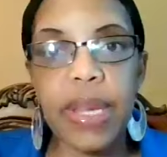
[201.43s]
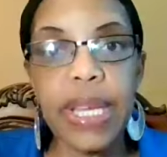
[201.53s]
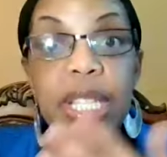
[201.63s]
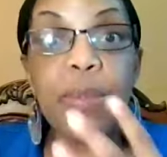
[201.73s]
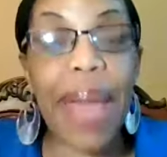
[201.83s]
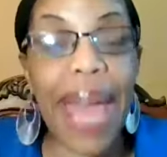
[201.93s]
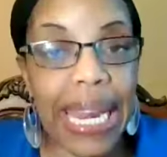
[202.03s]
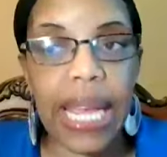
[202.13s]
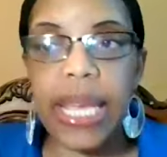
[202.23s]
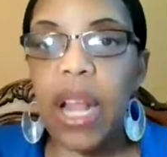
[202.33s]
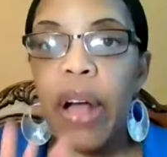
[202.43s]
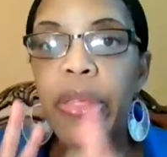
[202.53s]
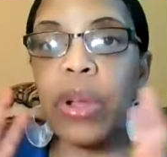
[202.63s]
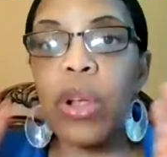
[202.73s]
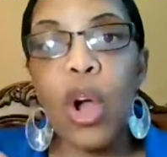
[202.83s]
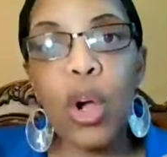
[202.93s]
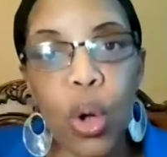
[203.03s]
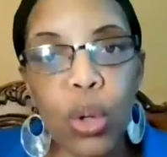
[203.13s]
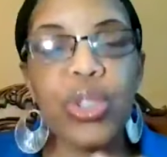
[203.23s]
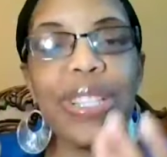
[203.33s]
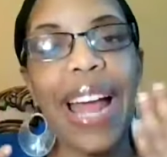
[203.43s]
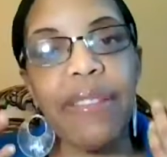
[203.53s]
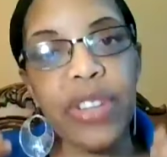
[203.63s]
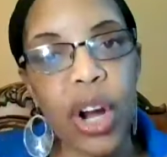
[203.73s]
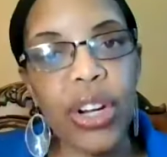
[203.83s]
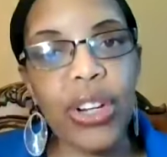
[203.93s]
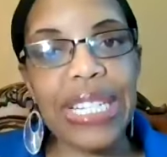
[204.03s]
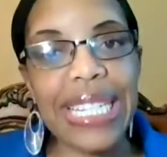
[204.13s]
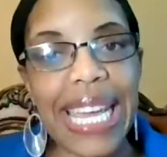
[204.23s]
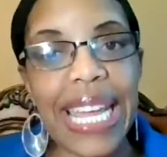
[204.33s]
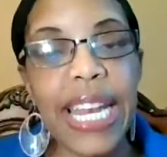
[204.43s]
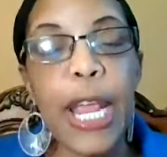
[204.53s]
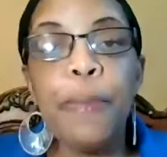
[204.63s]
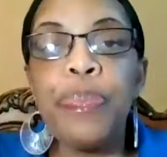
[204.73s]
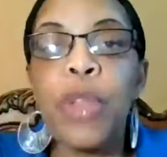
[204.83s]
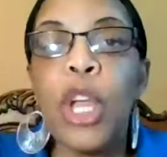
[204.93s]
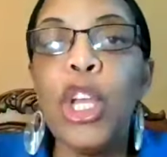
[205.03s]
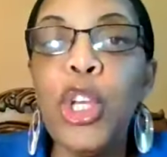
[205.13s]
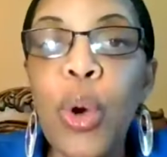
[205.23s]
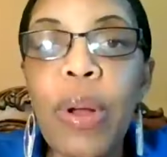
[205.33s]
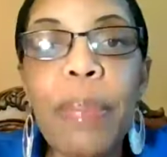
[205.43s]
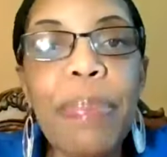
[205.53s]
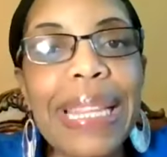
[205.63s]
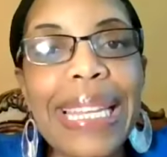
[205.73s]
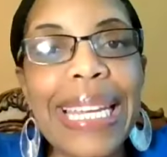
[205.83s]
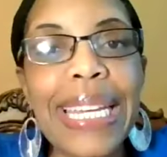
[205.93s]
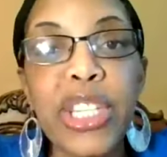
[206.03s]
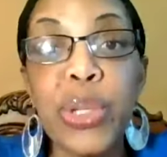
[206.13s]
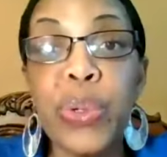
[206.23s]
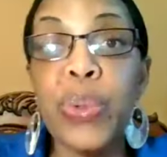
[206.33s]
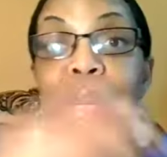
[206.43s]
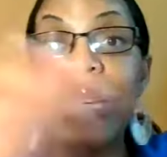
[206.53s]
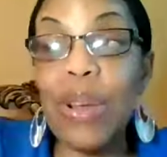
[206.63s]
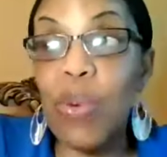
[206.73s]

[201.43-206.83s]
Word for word: Hispanic and other cultures that have darker skin, your ability to